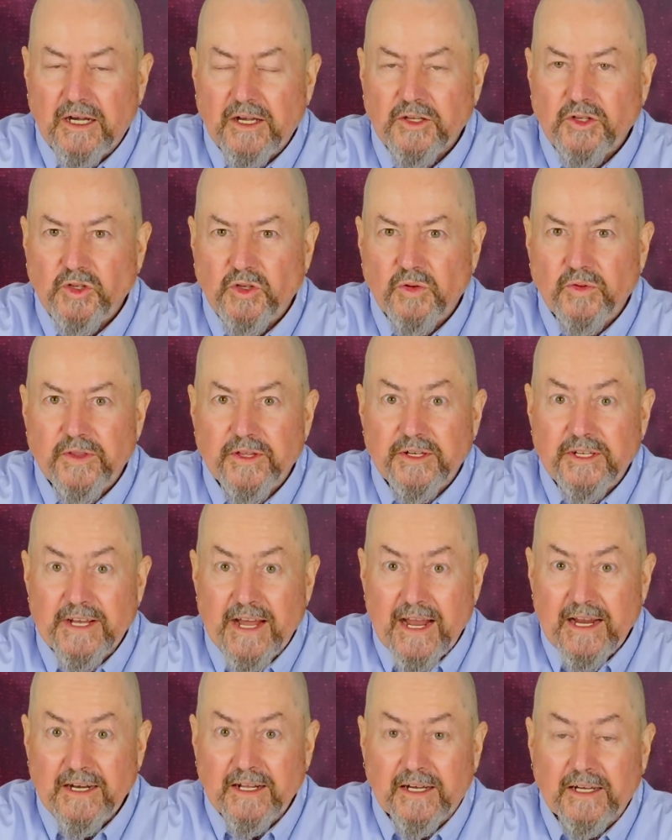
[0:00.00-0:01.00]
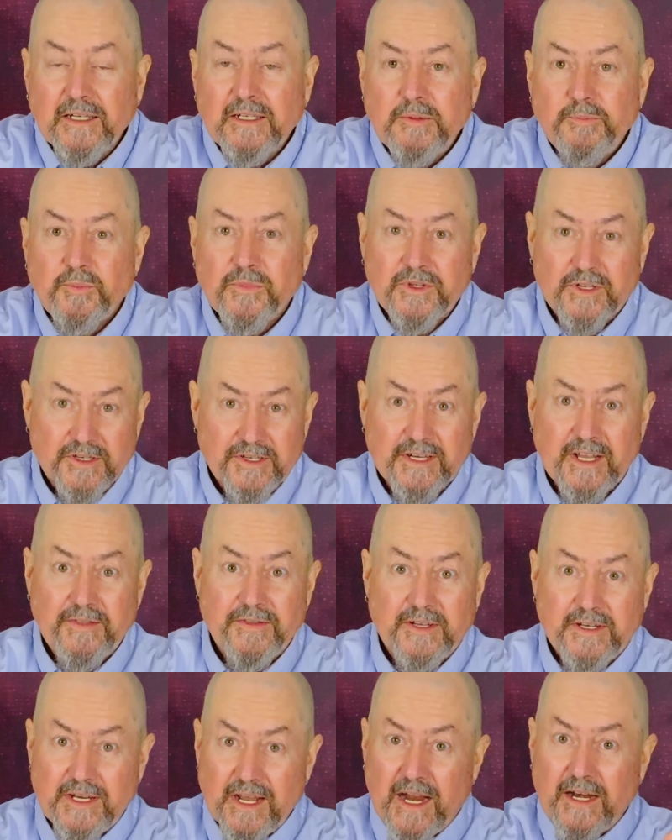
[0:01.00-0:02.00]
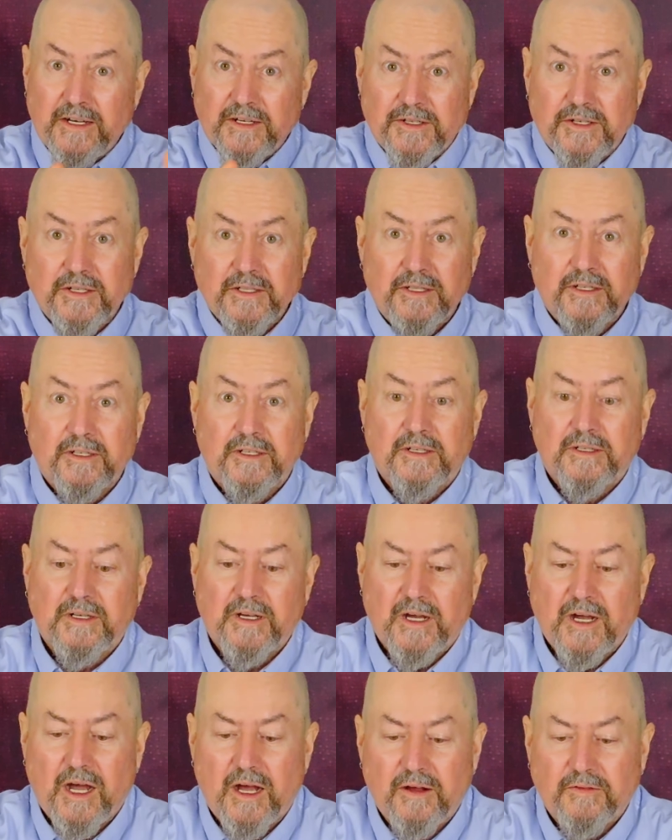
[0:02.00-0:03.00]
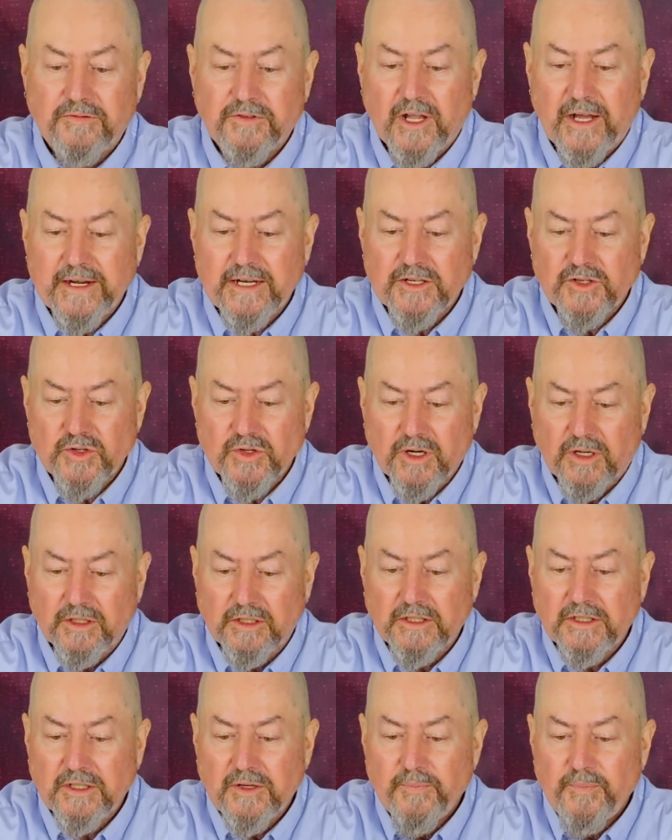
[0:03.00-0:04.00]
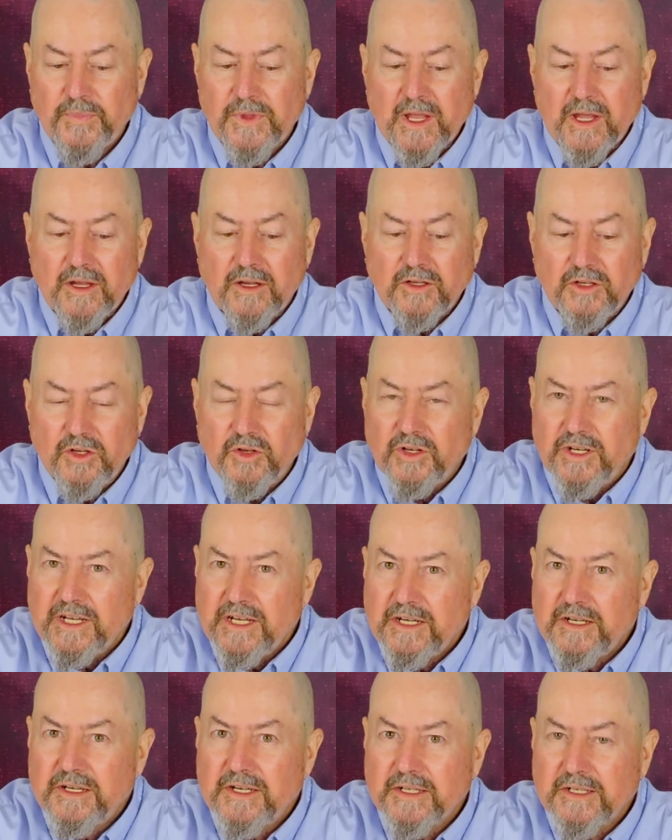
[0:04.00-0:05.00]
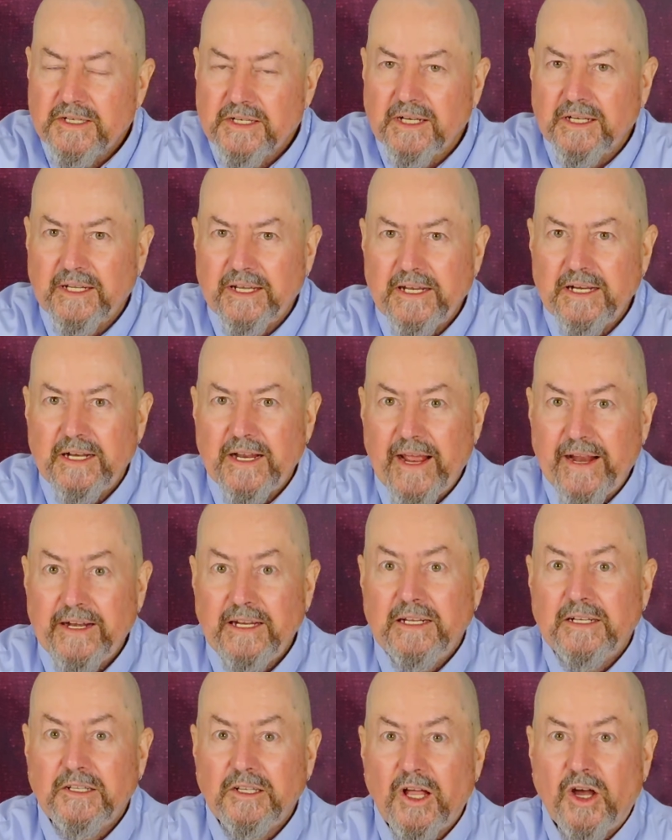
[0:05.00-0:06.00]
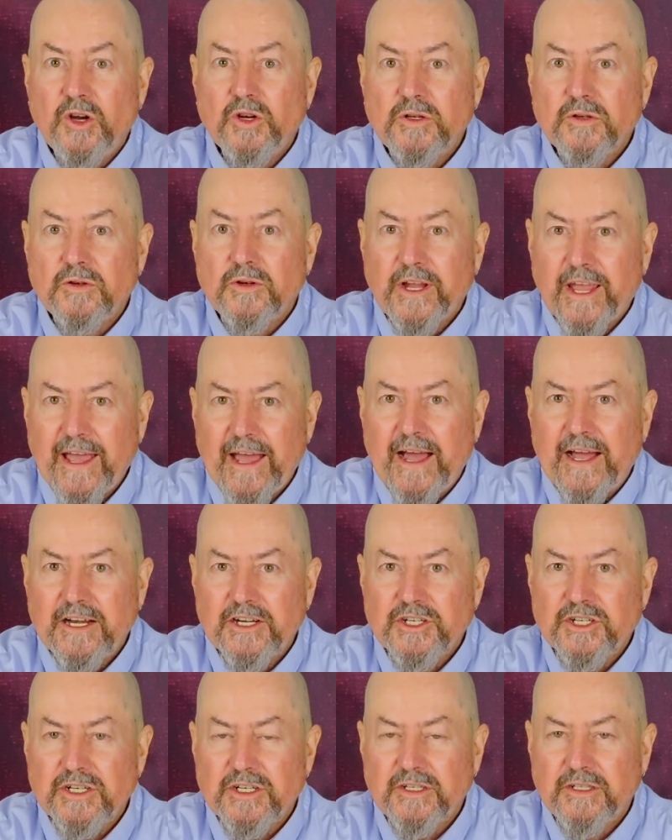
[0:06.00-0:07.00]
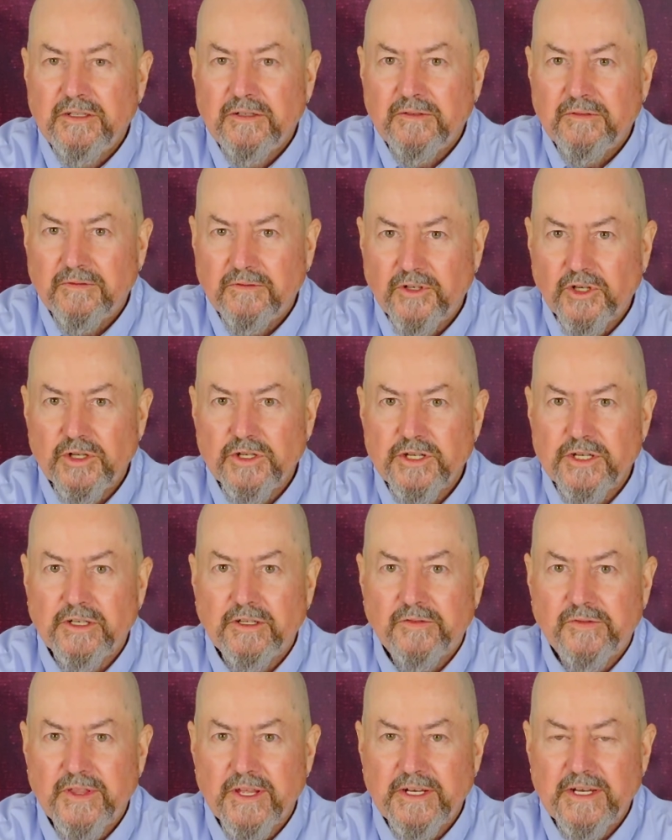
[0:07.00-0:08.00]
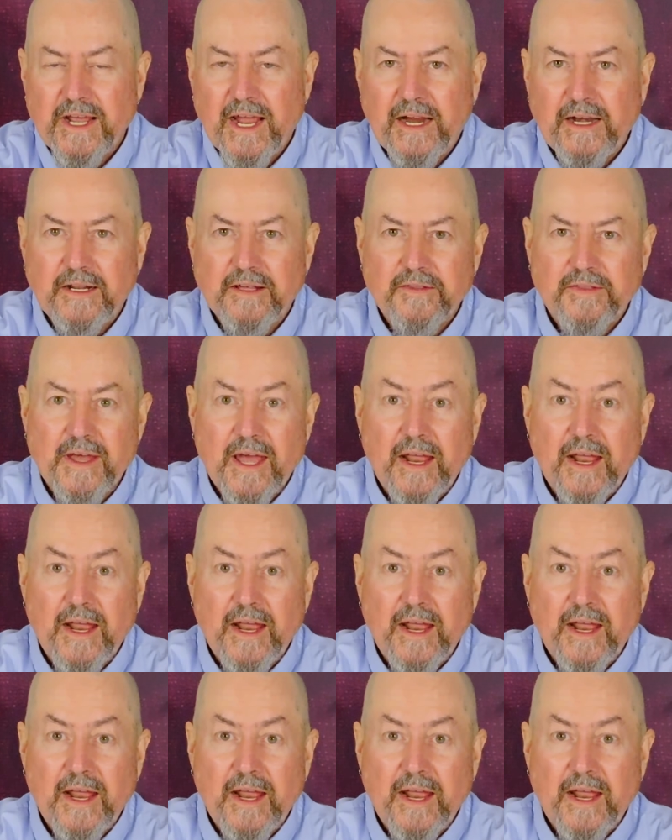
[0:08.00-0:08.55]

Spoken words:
you the data, to the flight controller, you need to delete any local cached version of the data